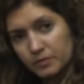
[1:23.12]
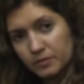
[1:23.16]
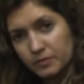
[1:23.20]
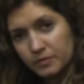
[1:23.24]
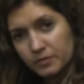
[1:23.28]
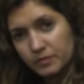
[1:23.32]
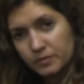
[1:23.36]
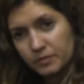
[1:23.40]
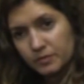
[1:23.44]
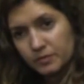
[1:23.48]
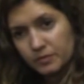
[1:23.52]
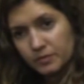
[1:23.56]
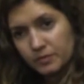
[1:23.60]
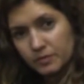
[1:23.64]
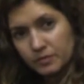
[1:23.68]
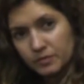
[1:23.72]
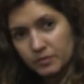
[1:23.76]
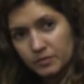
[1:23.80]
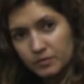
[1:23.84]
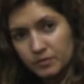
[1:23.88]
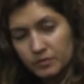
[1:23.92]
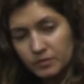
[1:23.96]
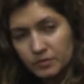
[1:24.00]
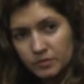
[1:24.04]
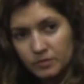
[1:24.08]

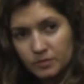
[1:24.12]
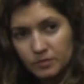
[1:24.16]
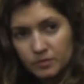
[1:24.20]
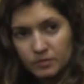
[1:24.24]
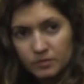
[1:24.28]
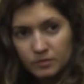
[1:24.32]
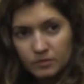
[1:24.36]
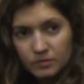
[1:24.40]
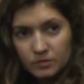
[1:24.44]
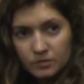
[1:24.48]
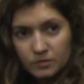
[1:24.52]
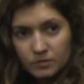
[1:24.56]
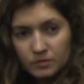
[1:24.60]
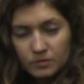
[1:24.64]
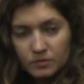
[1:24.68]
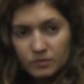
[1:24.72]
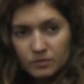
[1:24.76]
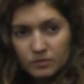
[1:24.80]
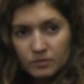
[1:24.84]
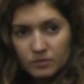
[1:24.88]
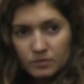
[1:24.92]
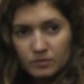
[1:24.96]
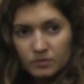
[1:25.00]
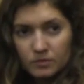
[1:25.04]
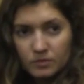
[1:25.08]

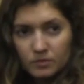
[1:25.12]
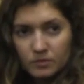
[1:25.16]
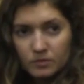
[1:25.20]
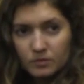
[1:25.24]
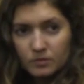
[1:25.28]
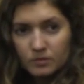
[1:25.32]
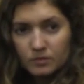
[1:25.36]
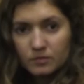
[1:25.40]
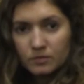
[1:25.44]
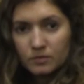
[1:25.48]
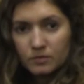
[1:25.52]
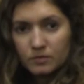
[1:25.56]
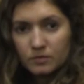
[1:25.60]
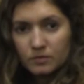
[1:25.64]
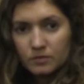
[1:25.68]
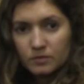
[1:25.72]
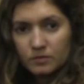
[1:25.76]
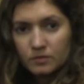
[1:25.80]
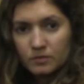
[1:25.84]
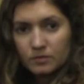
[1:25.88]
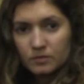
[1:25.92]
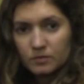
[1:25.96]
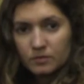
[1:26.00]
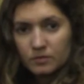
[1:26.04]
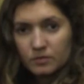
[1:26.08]

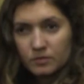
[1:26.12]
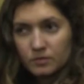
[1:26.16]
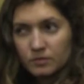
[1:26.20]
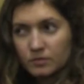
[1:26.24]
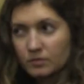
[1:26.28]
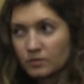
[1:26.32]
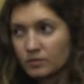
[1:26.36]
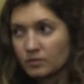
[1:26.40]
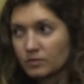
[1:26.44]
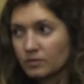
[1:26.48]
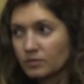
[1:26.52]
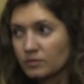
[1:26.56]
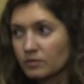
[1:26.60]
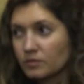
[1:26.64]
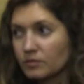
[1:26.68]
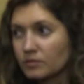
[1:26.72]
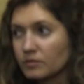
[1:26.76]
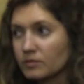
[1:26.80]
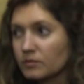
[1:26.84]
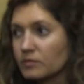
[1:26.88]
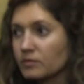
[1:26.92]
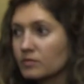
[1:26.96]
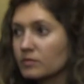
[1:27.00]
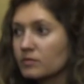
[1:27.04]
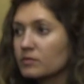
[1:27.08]

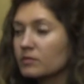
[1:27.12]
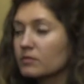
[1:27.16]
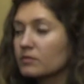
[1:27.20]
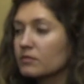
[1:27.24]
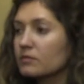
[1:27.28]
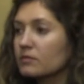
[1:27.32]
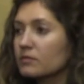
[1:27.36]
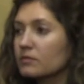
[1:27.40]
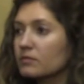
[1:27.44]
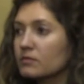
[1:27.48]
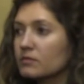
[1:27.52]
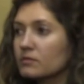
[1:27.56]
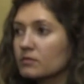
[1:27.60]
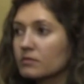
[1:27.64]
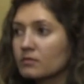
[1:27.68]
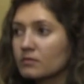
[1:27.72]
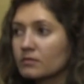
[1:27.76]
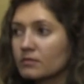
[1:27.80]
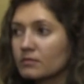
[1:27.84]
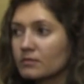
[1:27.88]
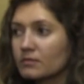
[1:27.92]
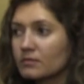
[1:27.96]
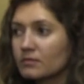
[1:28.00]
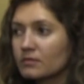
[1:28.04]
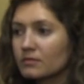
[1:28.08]

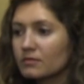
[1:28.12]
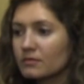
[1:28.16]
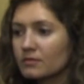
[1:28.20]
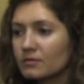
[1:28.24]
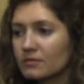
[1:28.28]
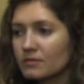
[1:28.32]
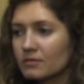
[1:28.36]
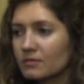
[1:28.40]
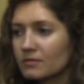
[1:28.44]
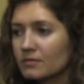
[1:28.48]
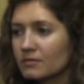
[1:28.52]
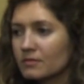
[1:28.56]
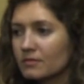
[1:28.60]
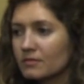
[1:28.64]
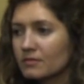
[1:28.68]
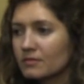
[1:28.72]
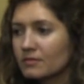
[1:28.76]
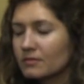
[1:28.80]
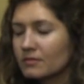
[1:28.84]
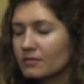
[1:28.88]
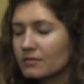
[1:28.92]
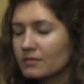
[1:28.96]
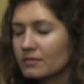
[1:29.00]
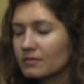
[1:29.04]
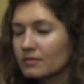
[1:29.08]

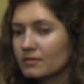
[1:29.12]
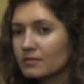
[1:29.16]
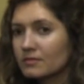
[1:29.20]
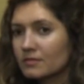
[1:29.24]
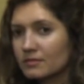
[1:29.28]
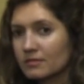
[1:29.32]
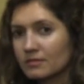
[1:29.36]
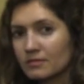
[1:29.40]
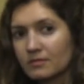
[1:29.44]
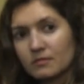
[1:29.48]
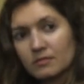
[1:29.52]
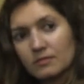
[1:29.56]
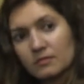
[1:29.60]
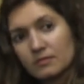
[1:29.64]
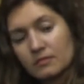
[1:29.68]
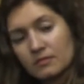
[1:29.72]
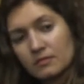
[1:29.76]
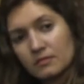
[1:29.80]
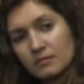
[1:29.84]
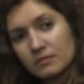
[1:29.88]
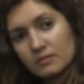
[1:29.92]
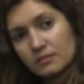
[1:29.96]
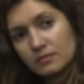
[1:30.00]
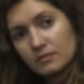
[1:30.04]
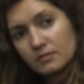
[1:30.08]
[no speech]